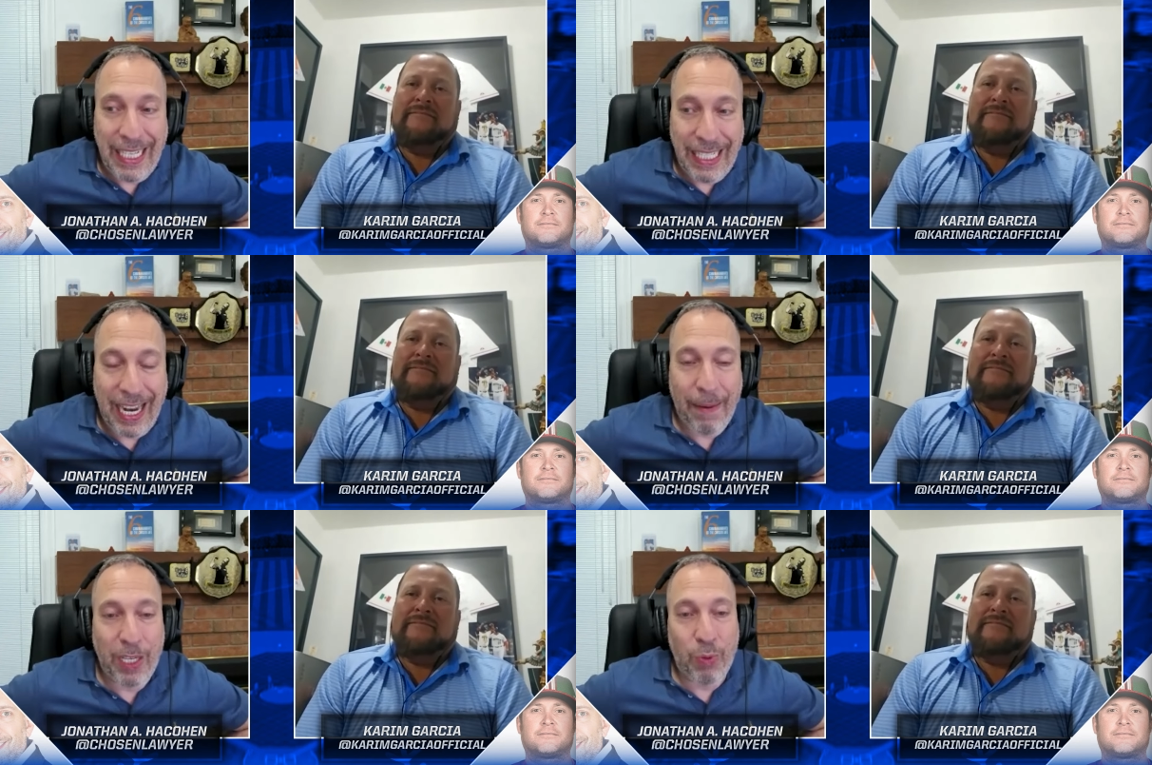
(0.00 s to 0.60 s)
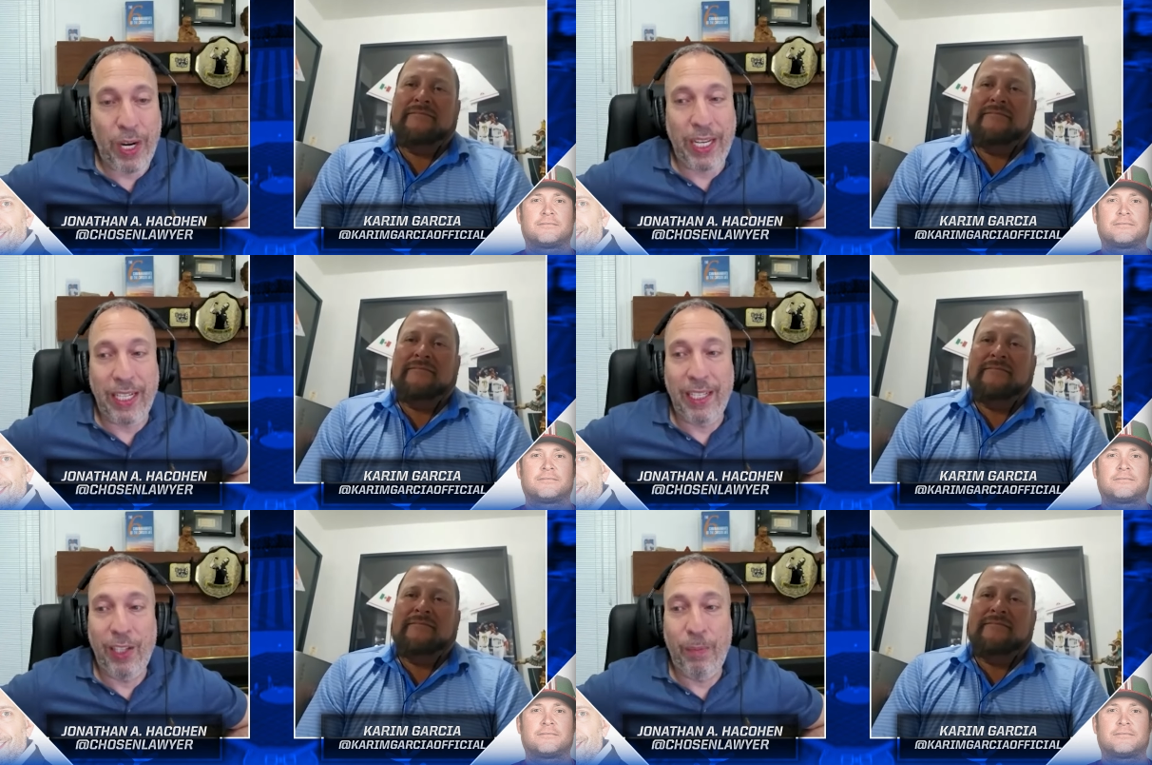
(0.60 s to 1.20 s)
Speaker 1: he's got to be
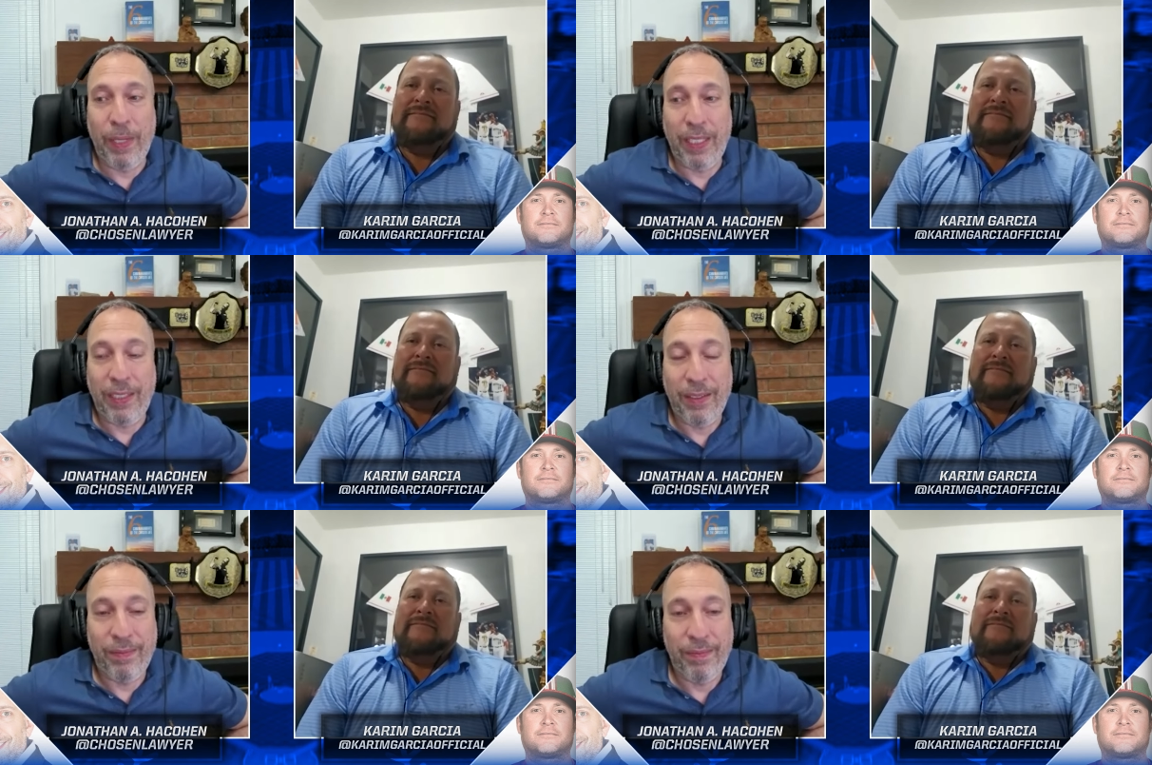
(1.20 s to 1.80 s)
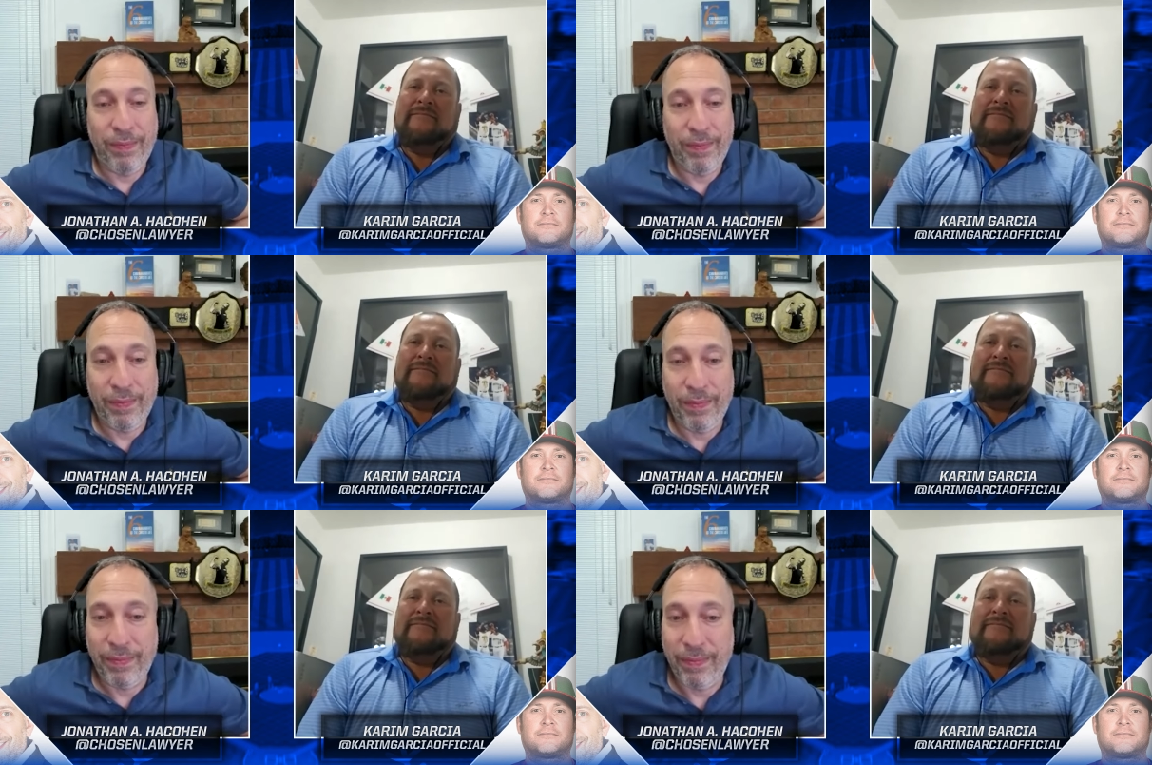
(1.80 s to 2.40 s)
sweating it a little bit.
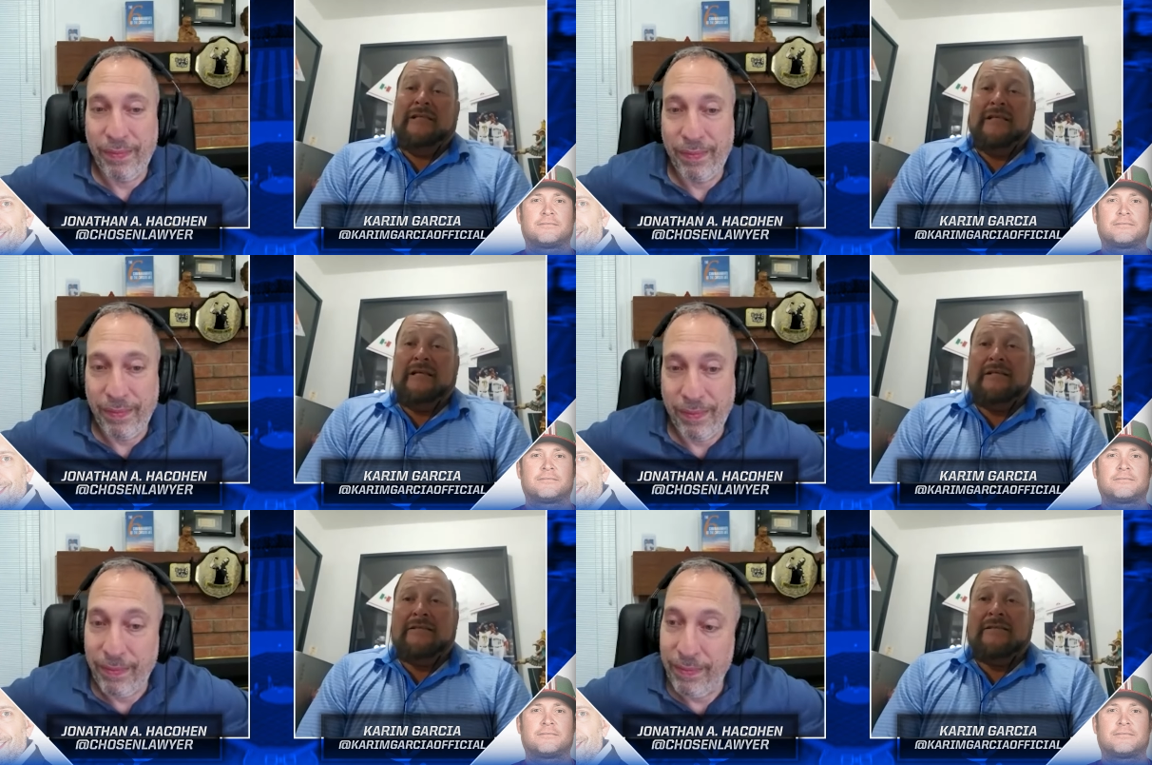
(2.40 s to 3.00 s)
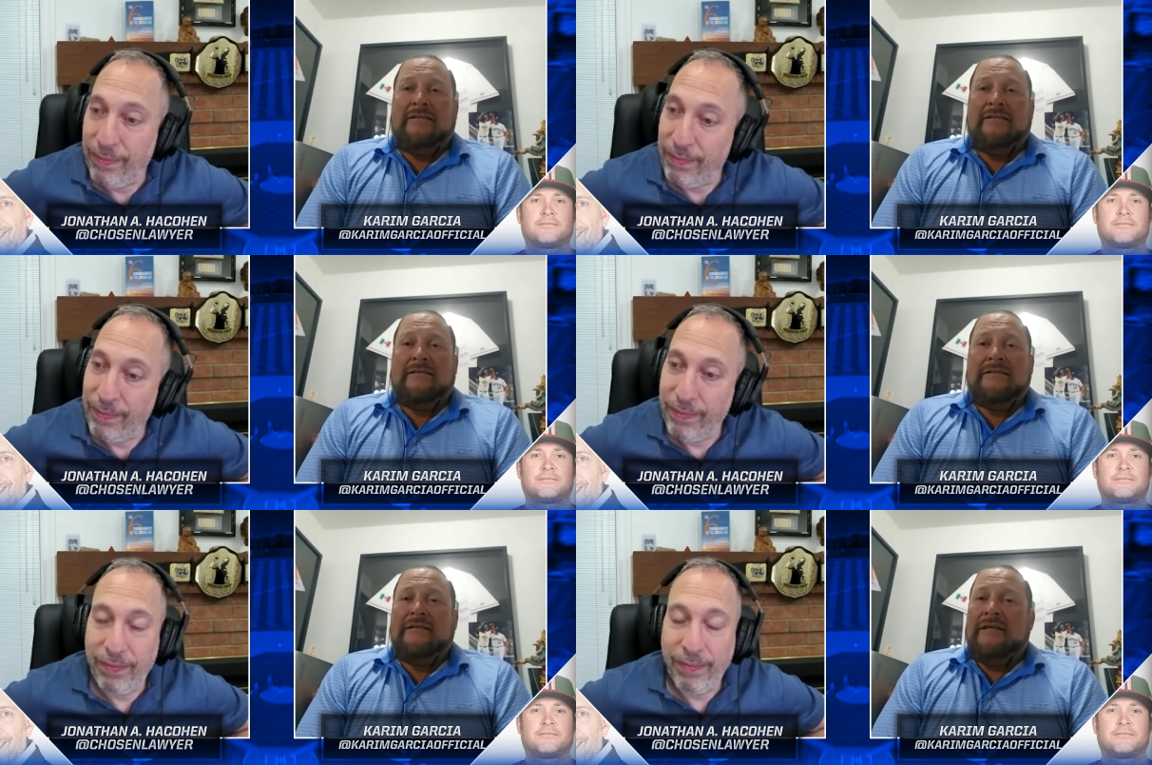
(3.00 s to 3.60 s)
Speaker 2: Yes.
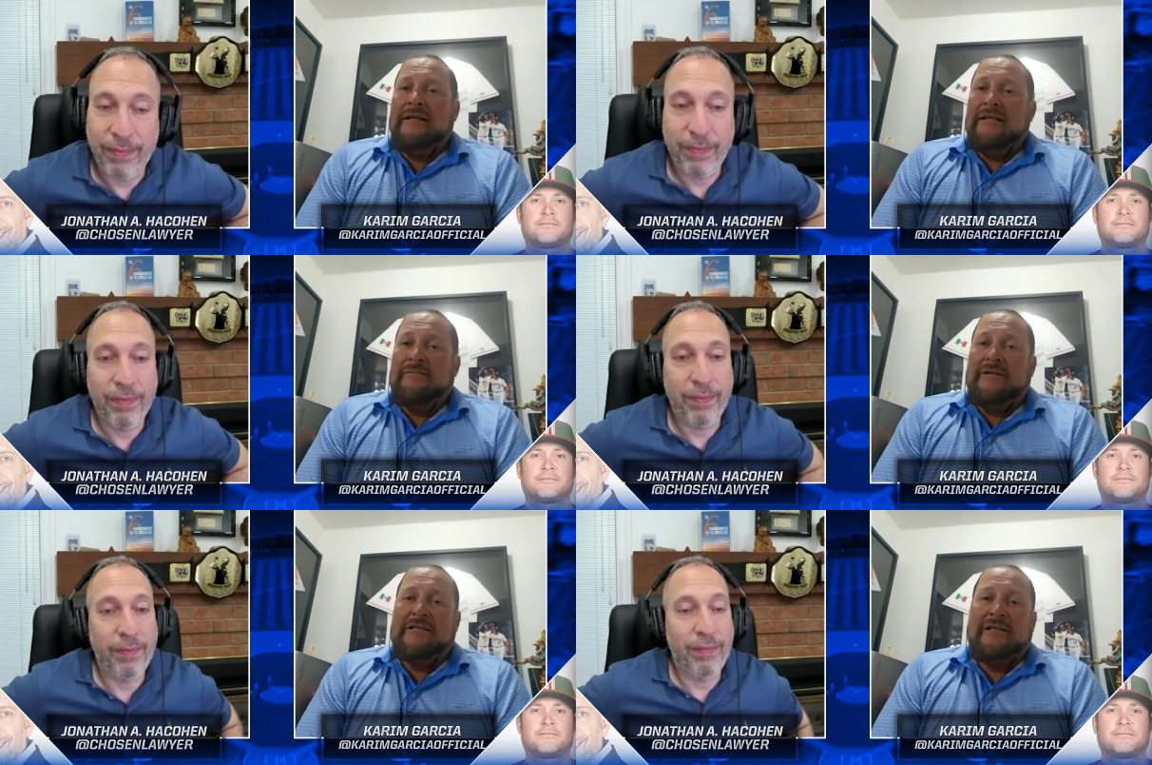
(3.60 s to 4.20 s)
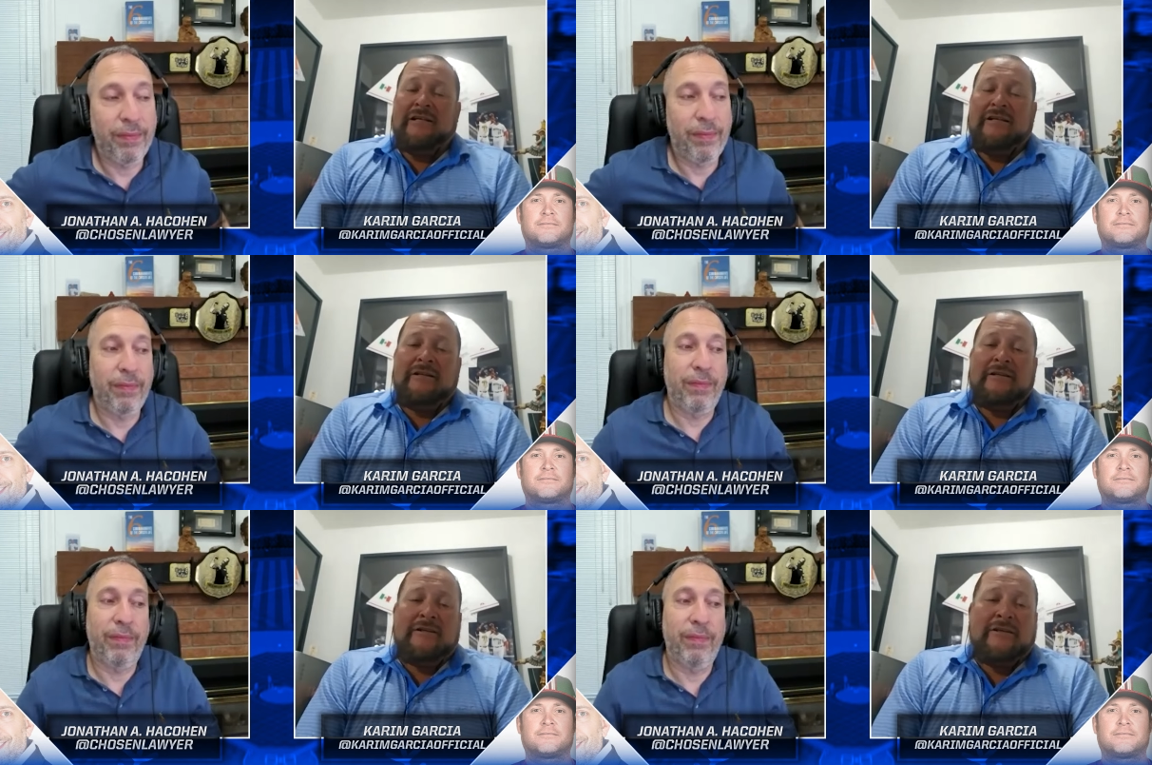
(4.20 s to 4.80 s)
Especially
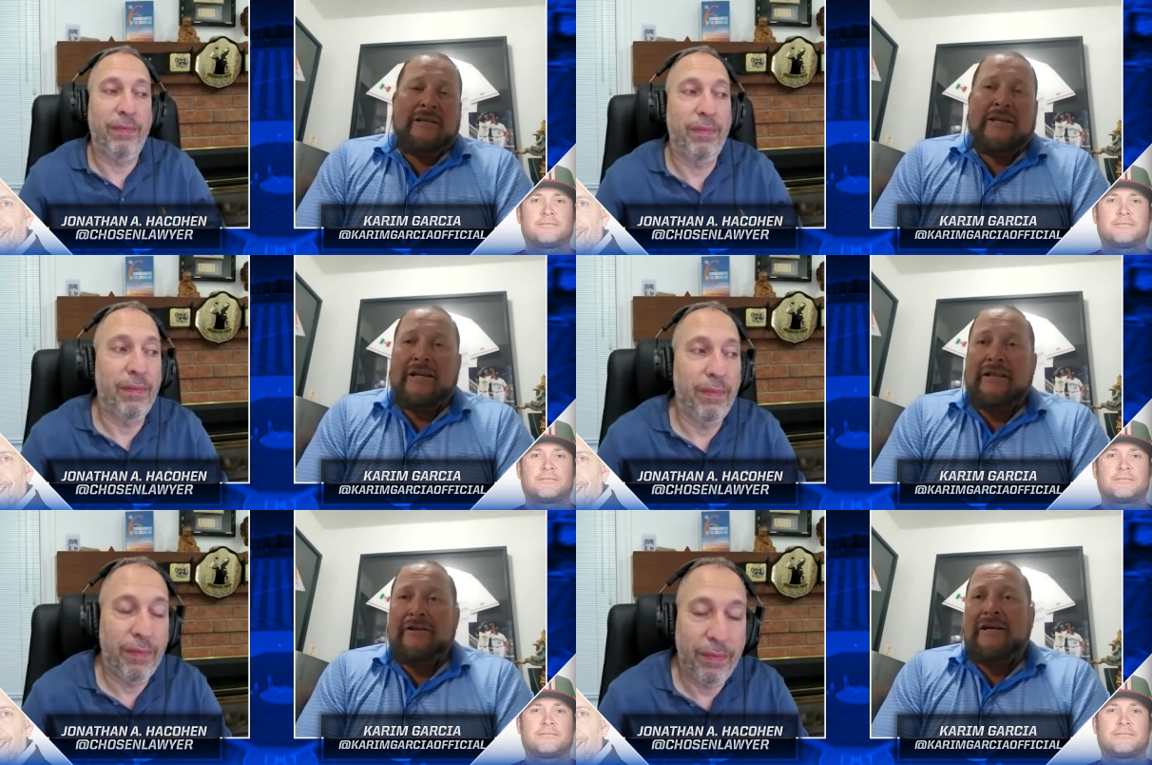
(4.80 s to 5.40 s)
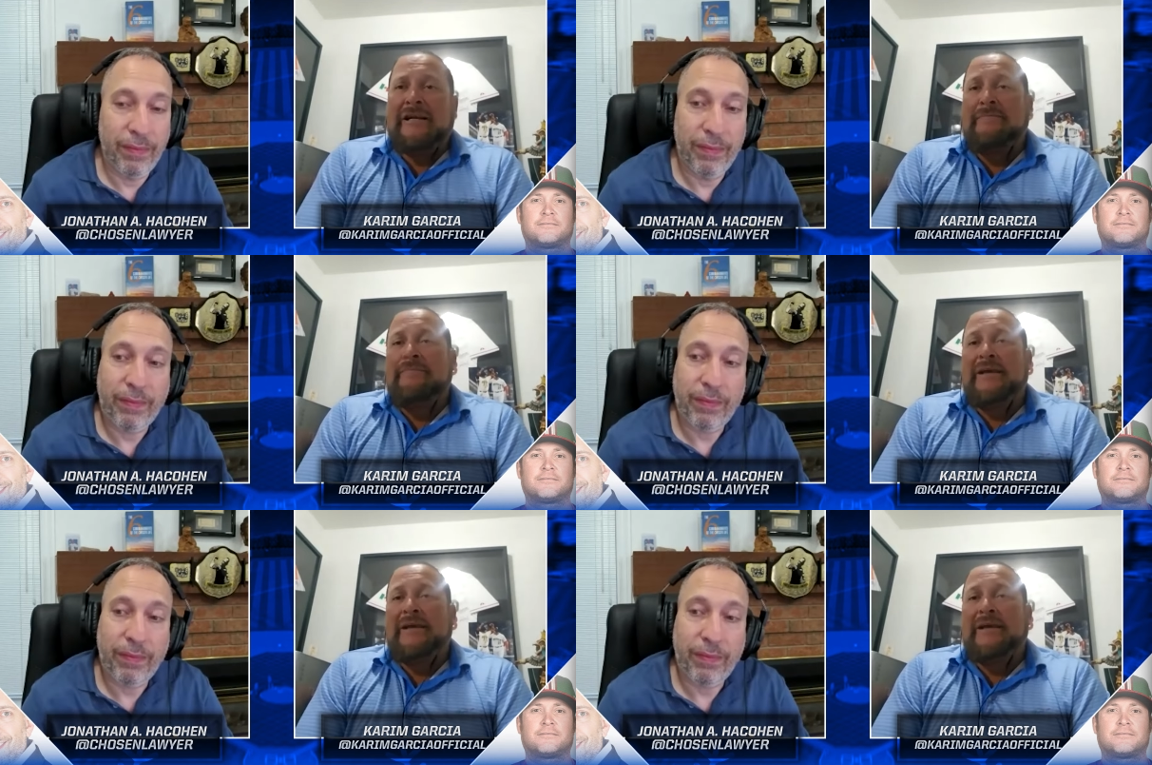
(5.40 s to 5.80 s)
on the year that you're going to get